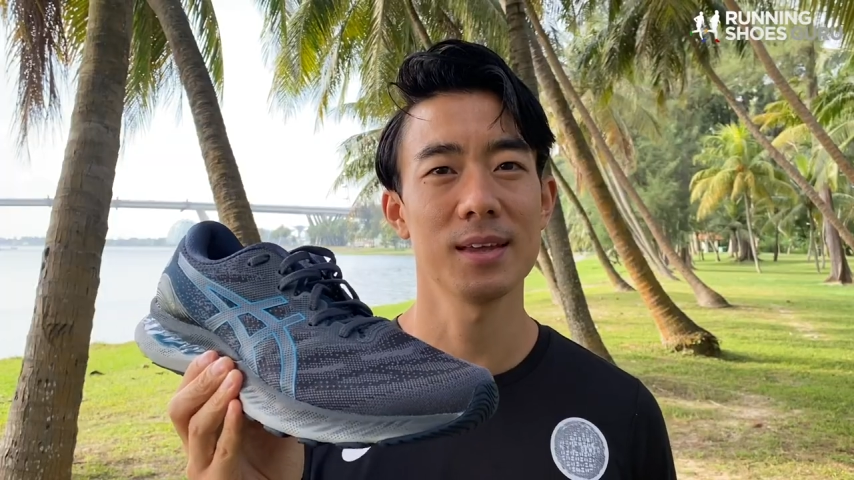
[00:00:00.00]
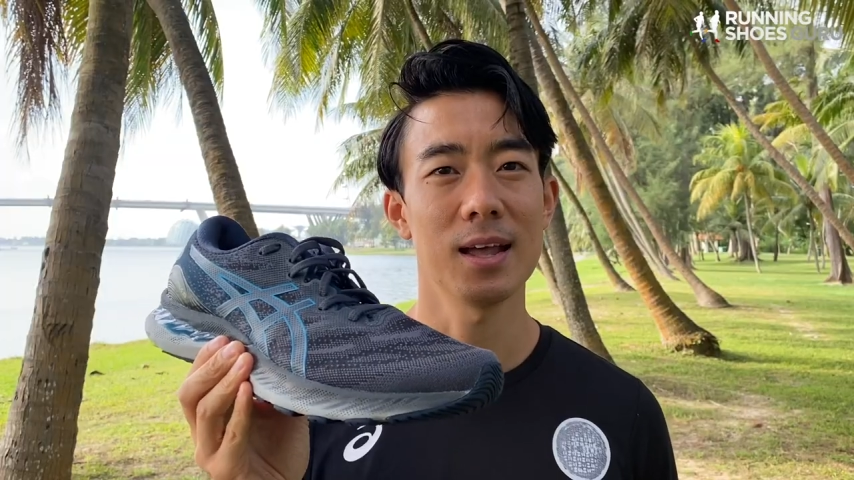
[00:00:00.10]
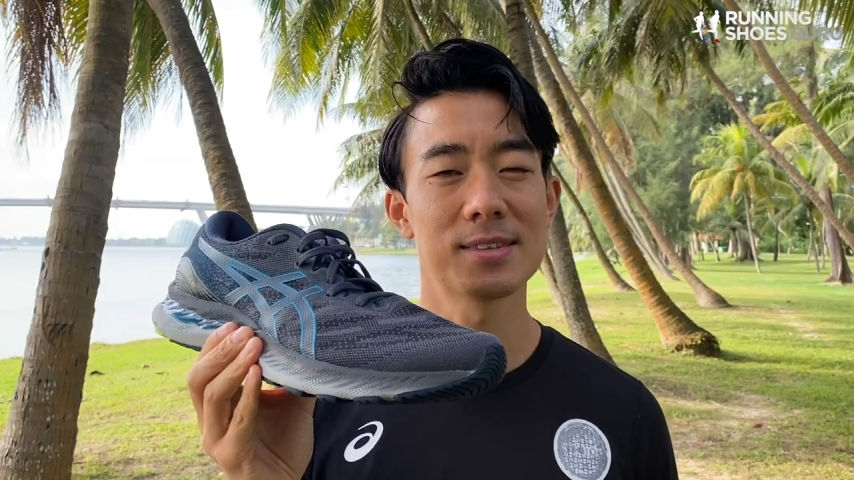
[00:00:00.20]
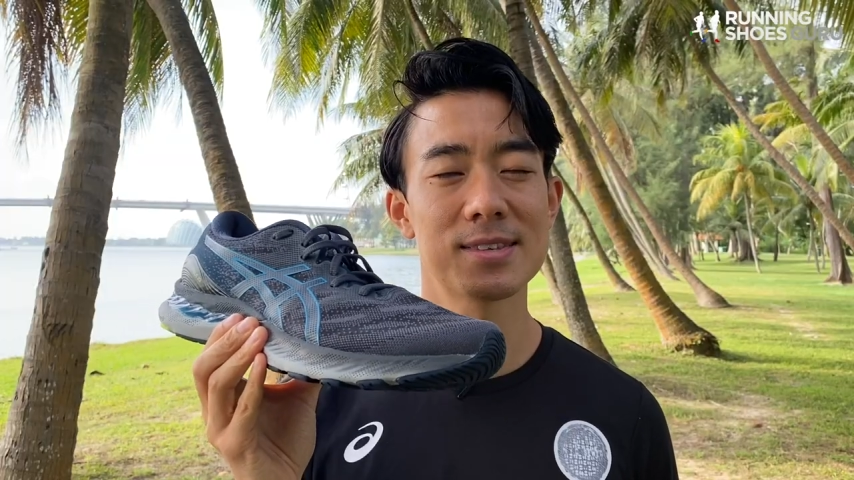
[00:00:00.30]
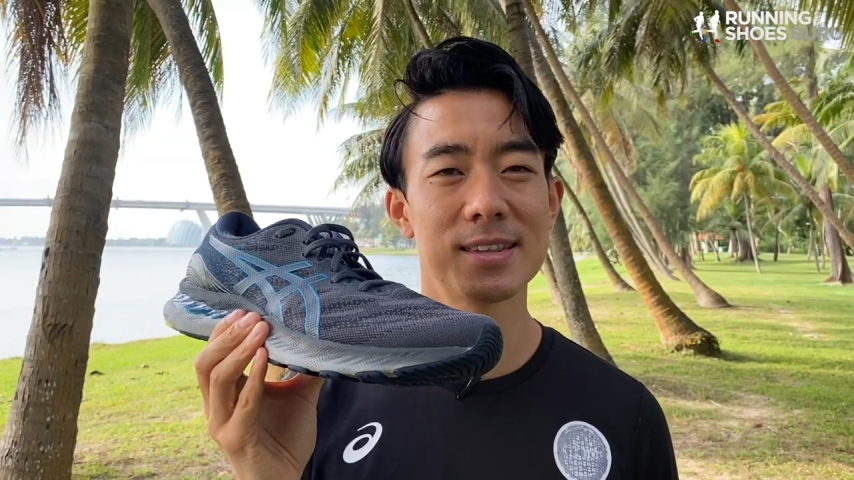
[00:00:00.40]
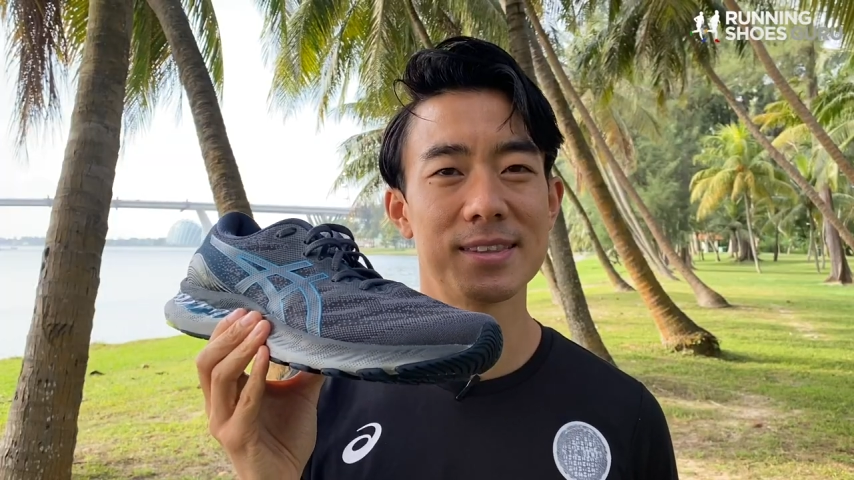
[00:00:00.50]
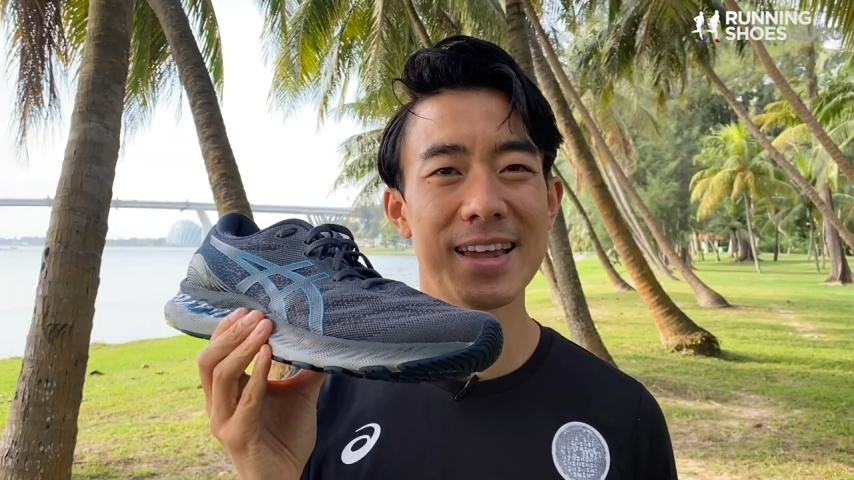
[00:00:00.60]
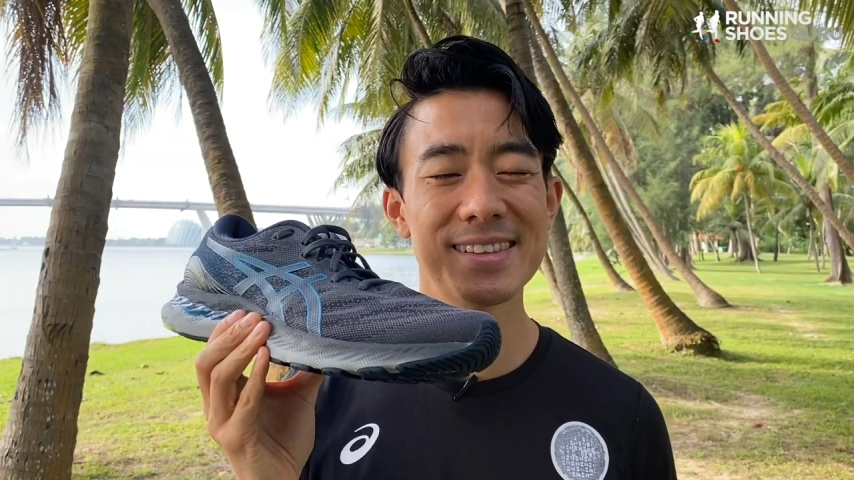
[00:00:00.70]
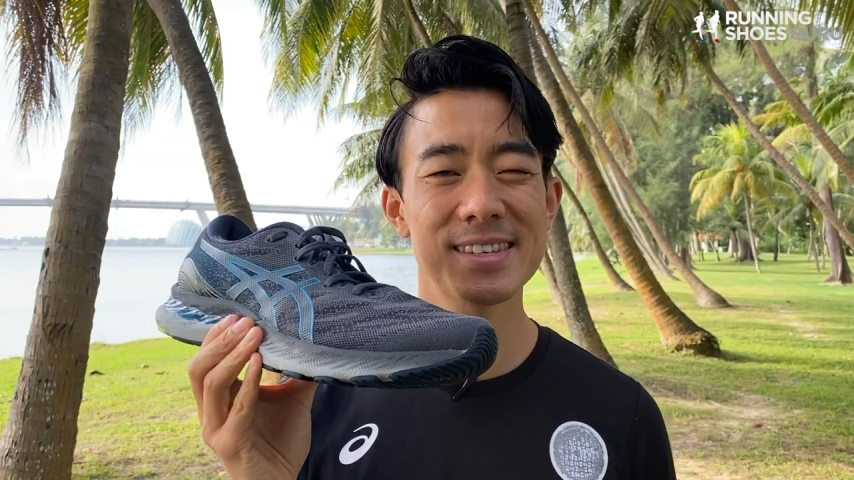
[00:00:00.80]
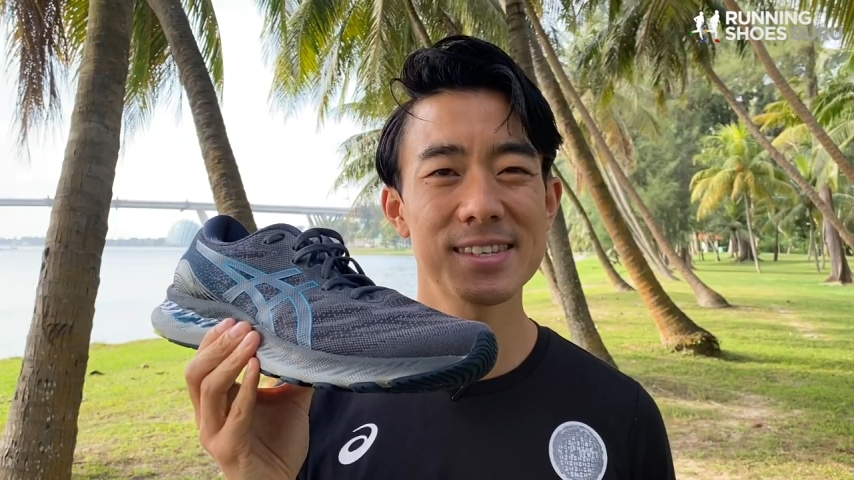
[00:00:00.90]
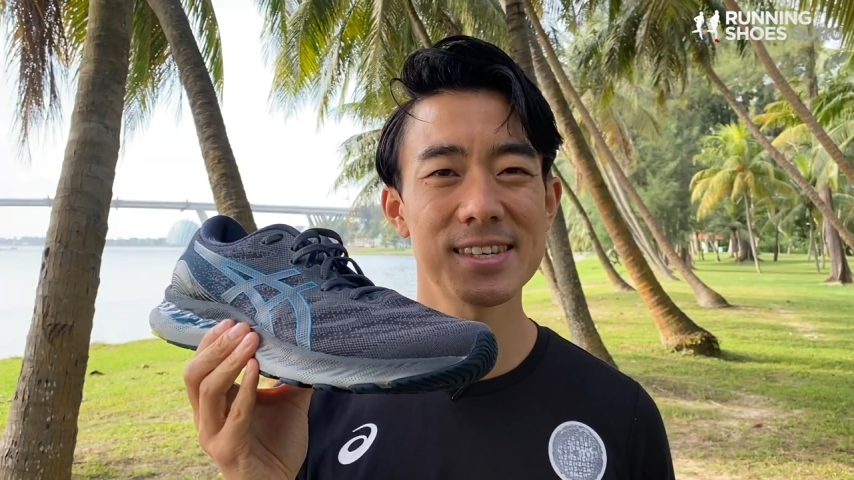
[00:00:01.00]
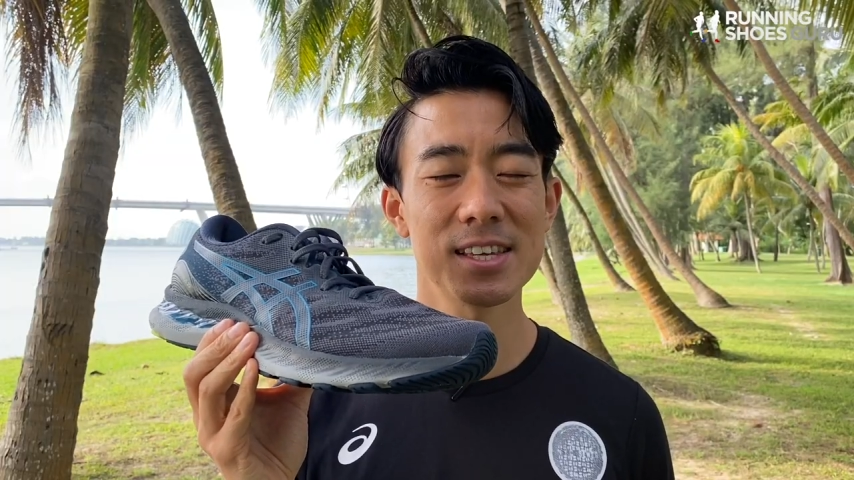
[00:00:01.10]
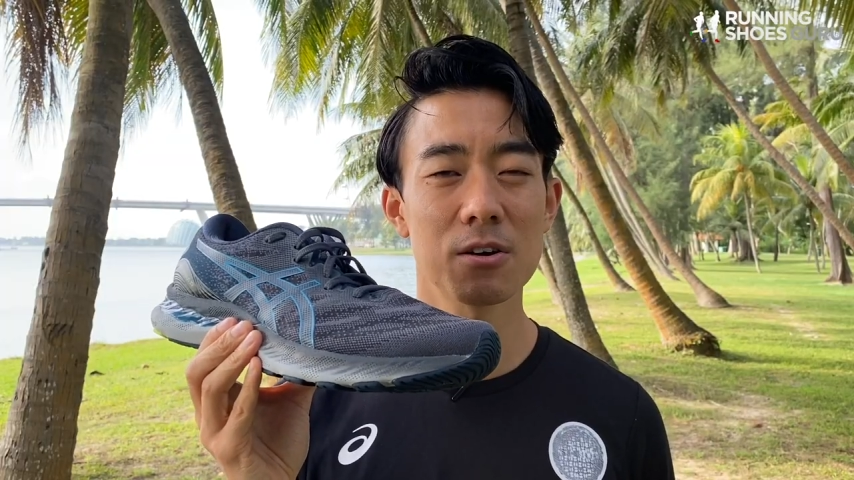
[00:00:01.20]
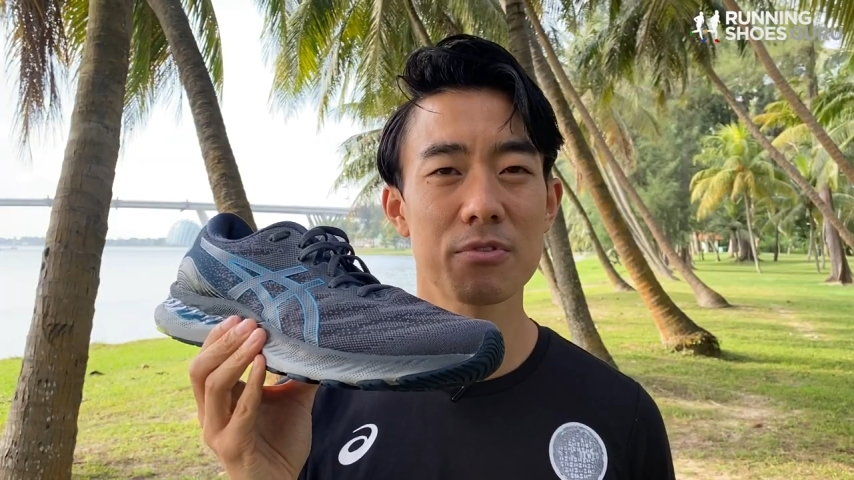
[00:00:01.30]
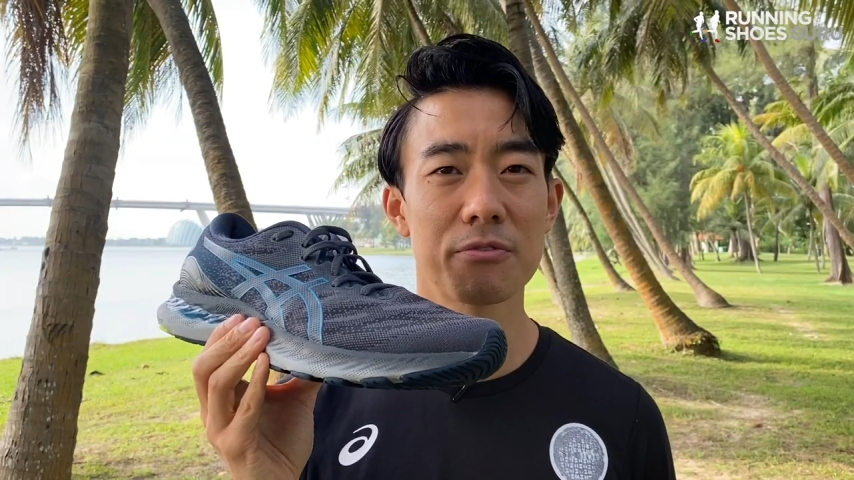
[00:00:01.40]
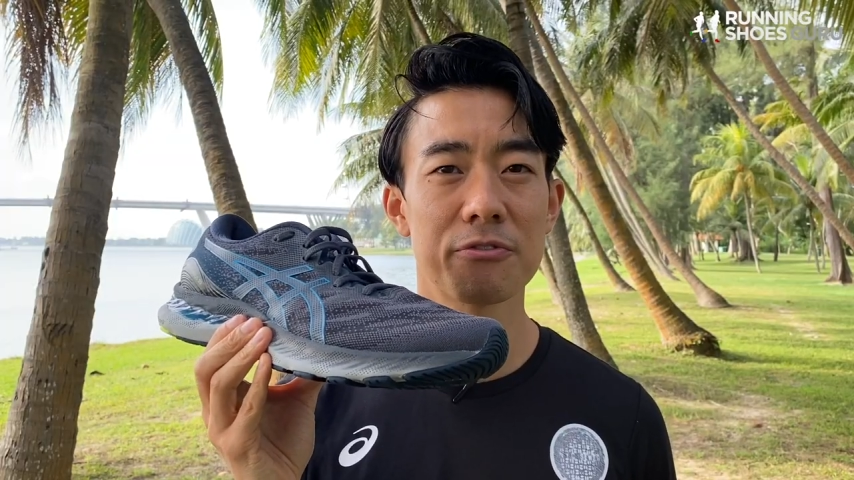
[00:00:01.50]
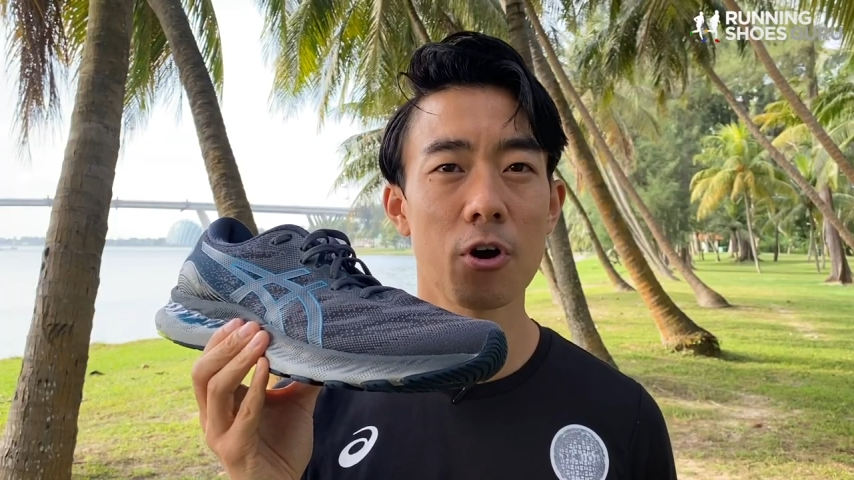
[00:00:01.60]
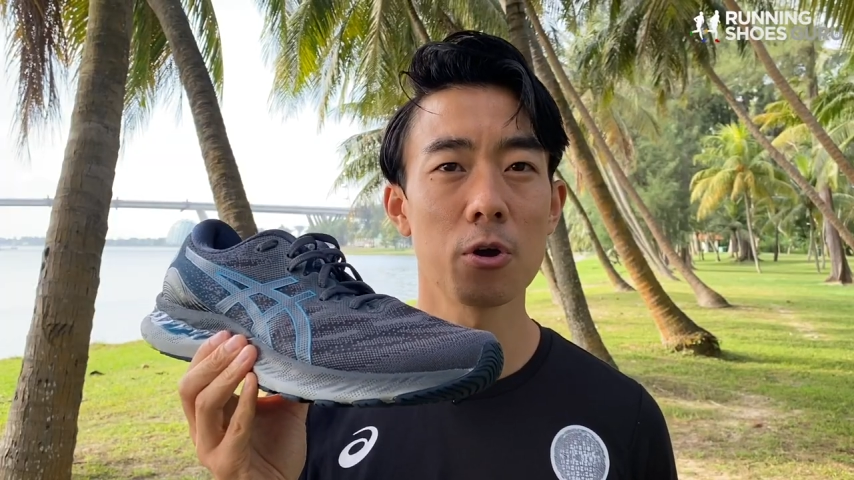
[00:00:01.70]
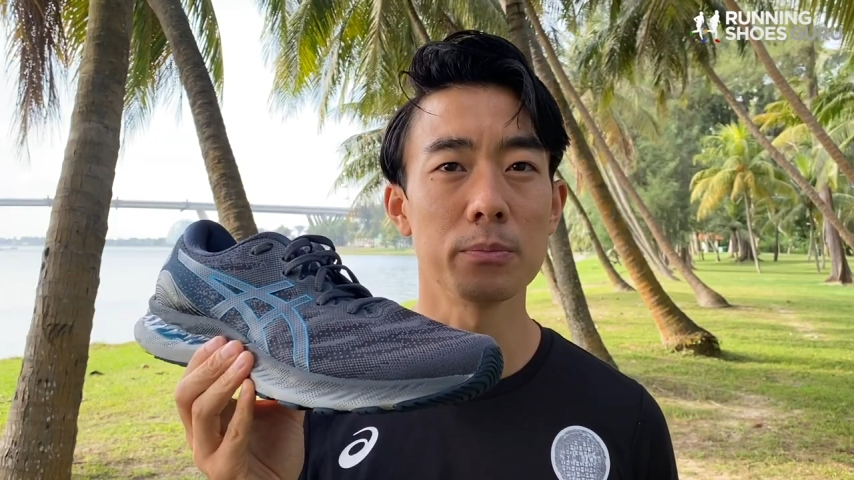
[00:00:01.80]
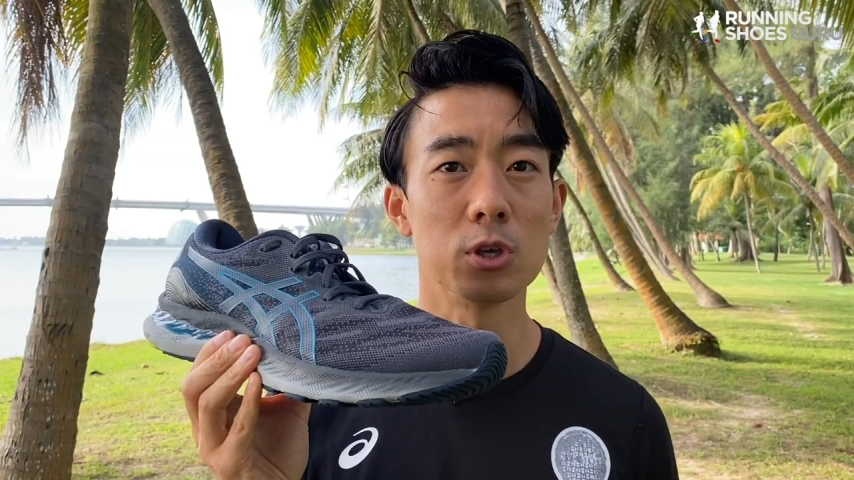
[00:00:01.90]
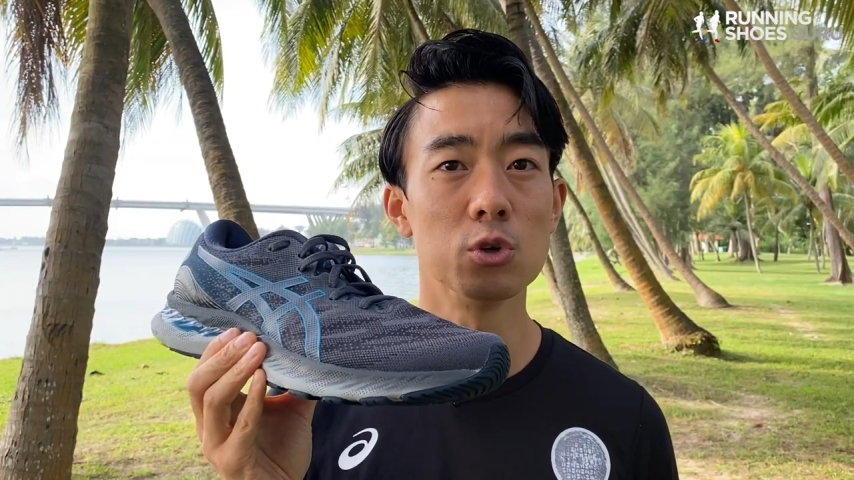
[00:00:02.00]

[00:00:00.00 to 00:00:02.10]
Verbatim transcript: It's the density of the foam